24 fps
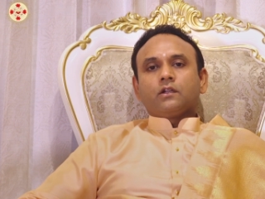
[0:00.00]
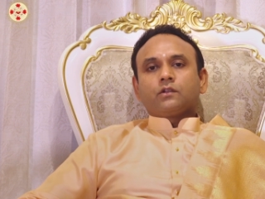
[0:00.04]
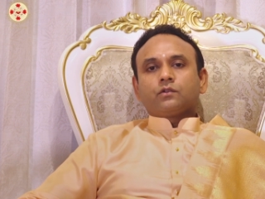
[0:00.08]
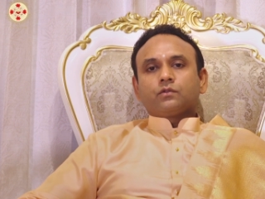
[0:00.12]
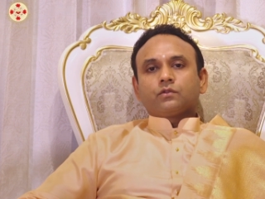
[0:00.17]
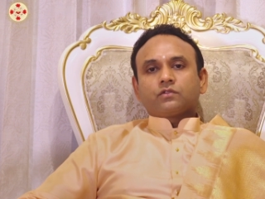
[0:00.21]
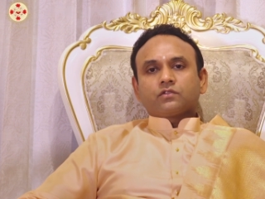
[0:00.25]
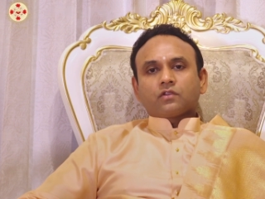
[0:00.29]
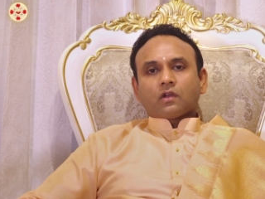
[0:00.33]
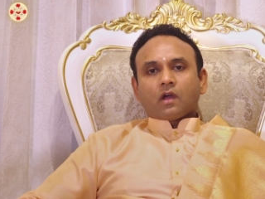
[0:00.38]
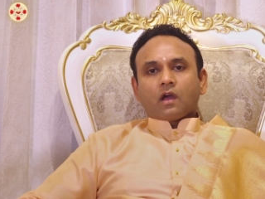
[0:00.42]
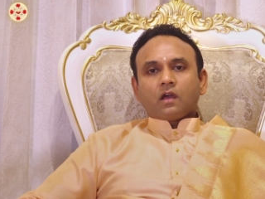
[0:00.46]

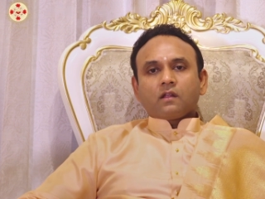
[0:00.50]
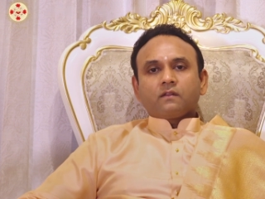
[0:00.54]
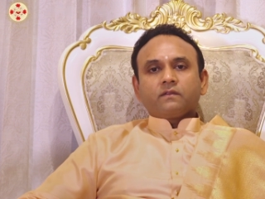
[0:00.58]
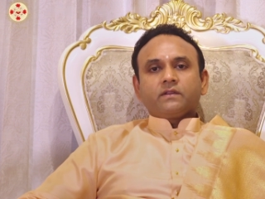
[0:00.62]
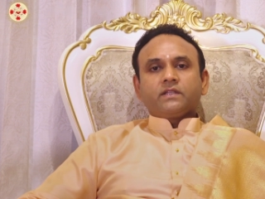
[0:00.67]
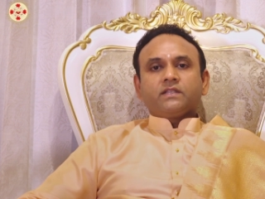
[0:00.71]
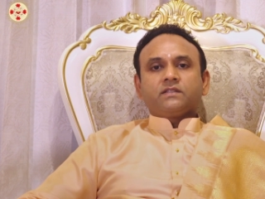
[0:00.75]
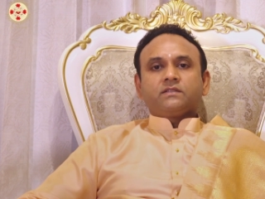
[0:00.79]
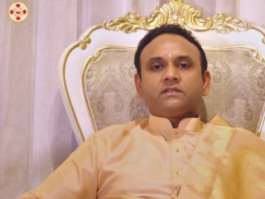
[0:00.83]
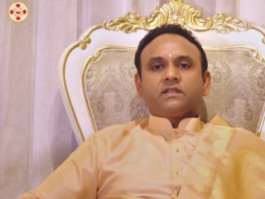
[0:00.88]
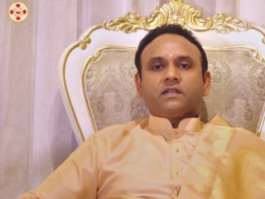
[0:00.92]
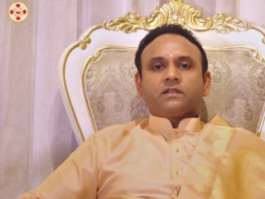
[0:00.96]
to solve
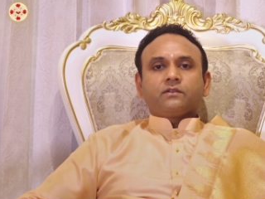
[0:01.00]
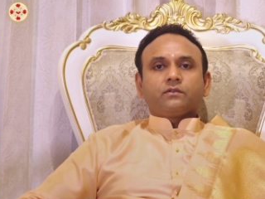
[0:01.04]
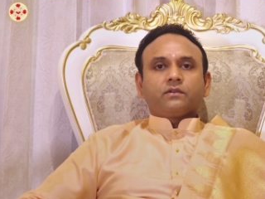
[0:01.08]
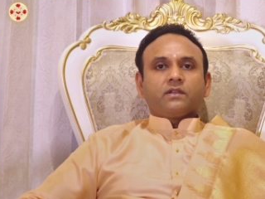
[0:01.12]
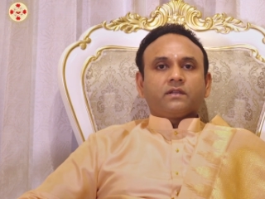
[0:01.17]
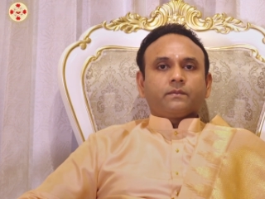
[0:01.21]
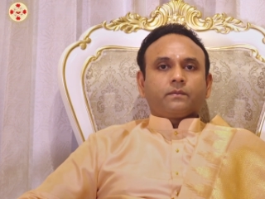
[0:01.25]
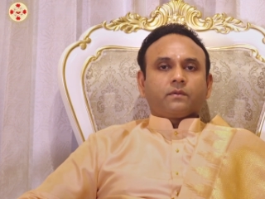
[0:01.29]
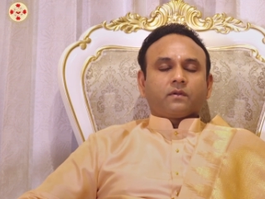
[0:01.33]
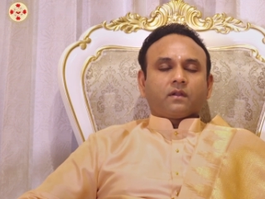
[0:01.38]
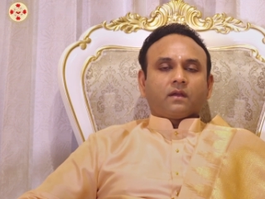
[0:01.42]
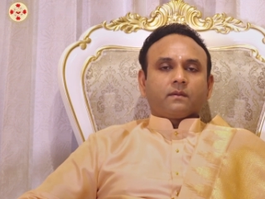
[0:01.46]
these
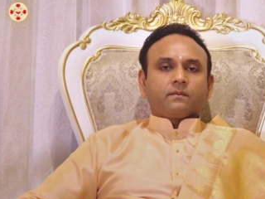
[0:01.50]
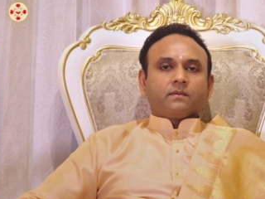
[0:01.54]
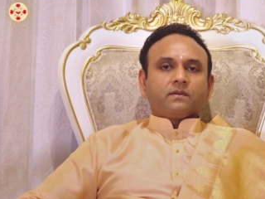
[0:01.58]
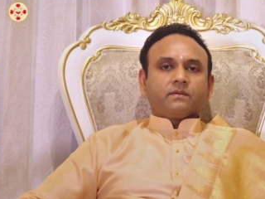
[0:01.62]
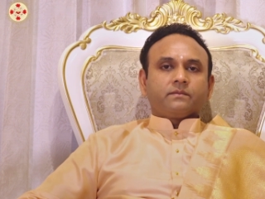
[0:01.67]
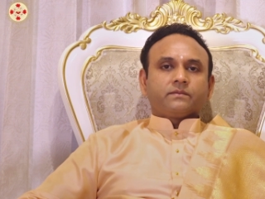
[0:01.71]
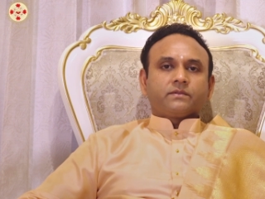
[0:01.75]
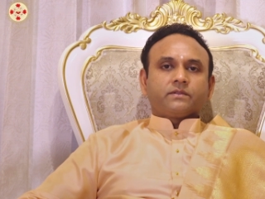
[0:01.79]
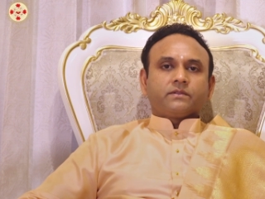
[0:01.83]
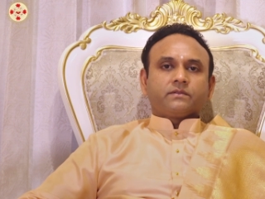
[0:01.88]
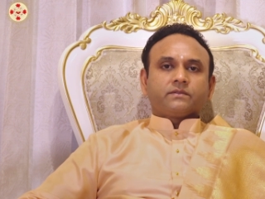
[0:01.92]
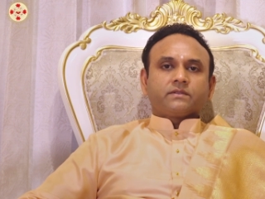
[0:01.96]
day-to-day
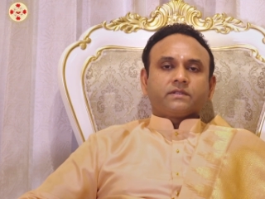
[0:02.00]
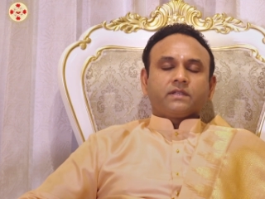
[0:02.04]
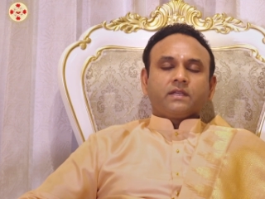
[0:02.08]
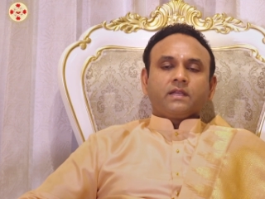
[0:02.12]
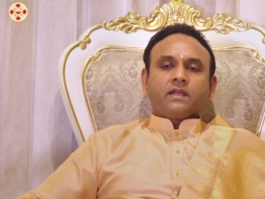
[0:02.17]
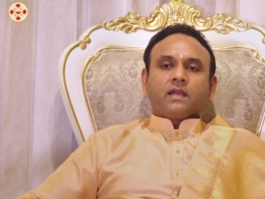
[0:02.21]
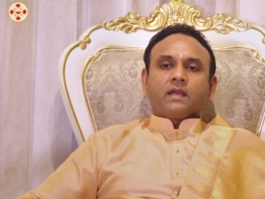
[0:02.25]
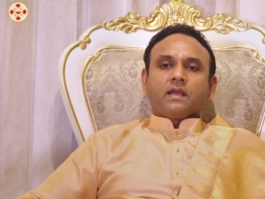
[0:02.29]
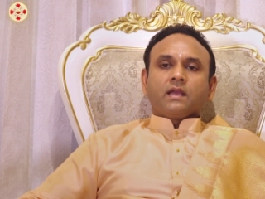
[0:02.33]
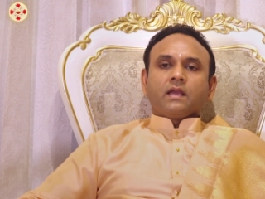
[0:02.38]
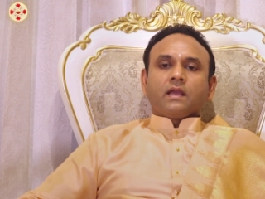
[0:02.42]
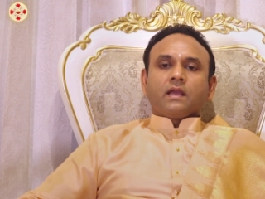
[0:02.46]
problems, you see.